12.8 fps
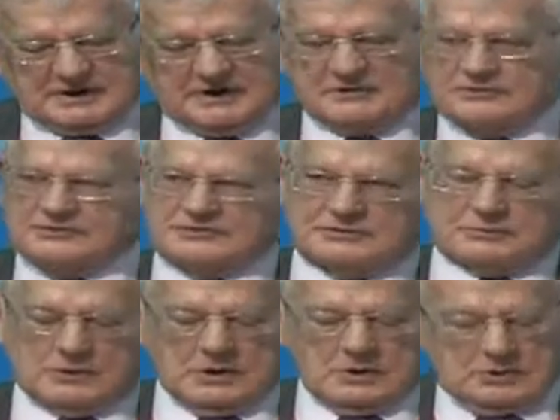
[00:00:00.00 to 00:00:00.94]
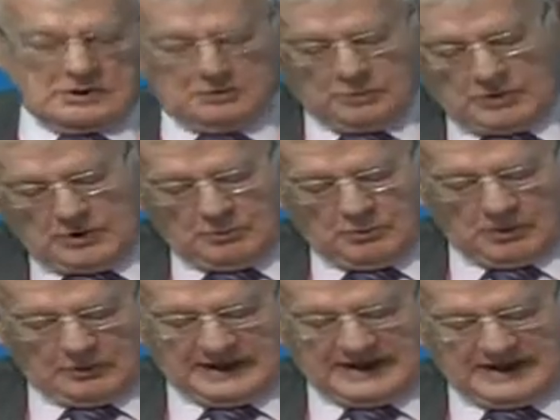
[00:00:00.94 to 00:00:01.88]
countries and
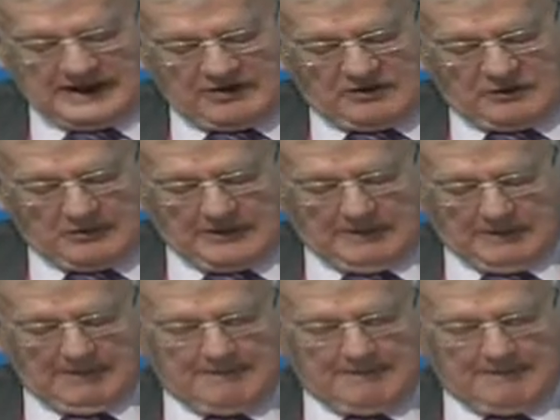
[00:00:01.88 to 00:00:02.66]
what they care about.